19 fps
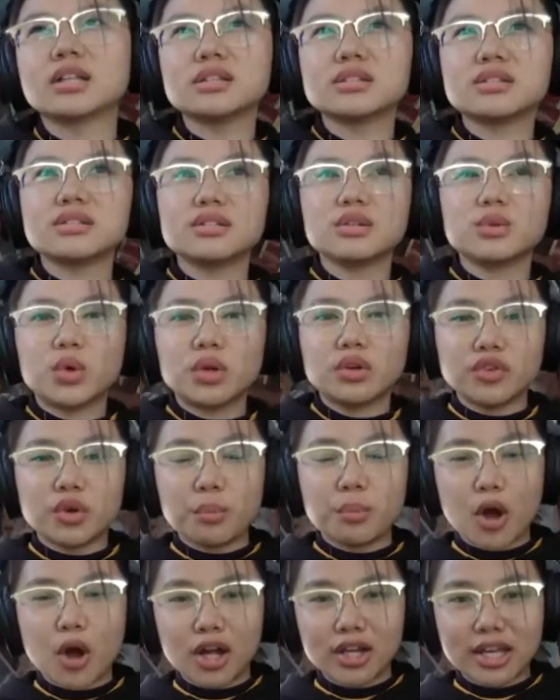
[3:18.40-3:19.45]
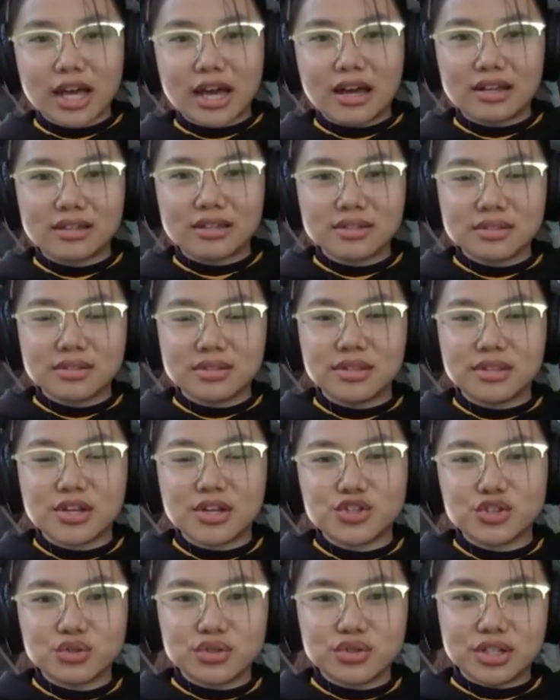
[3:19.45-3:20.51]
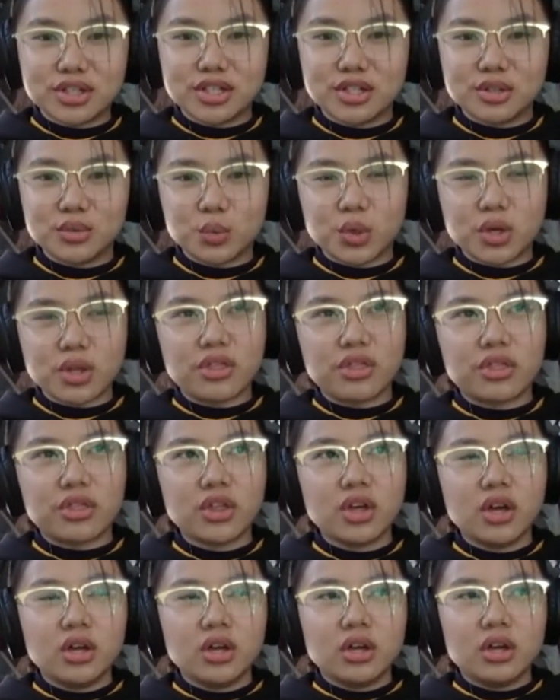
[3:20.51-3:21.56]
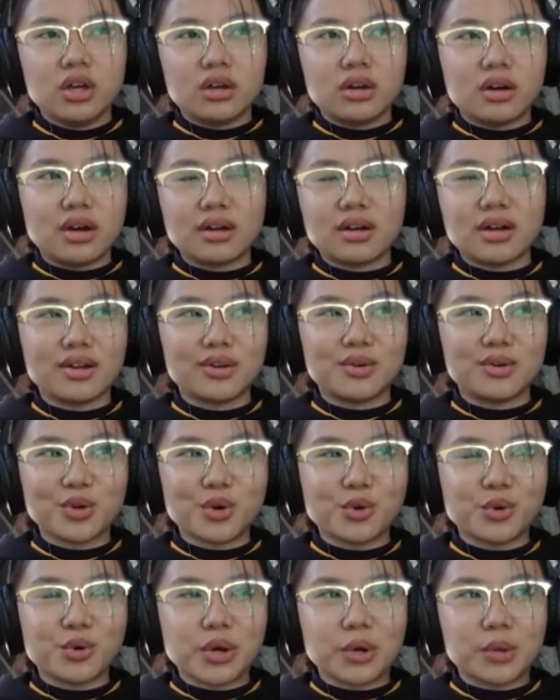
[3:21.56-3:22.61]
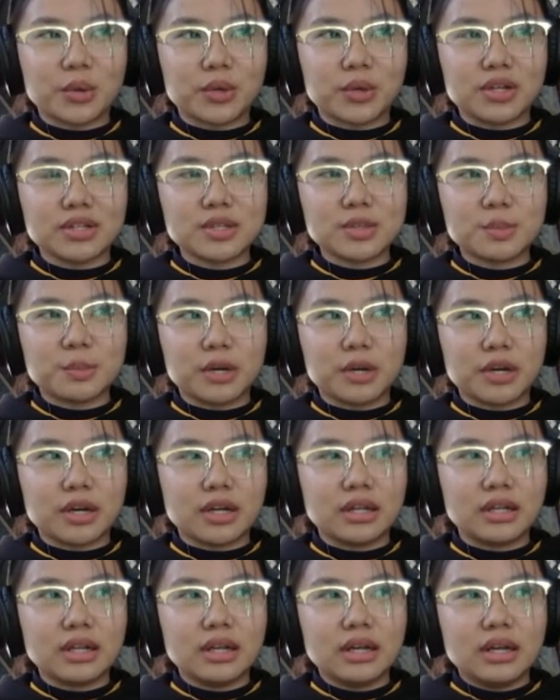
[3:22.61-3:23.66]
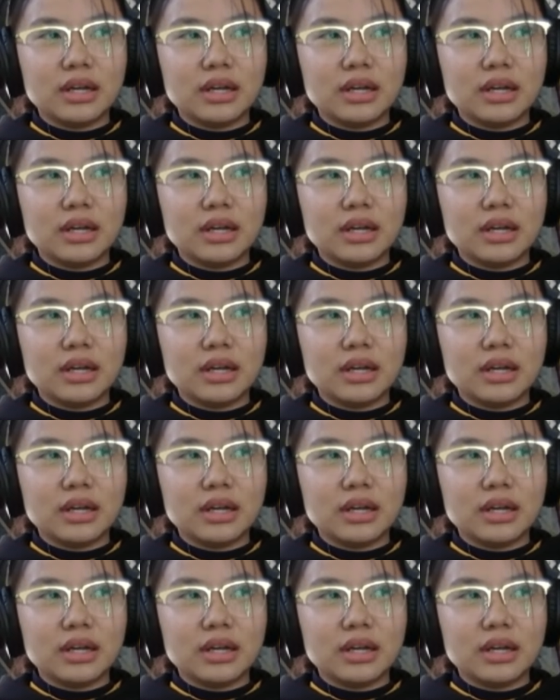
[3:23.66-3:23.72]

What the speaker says: listened to one of your podcasts that you did with I don't know who it was, but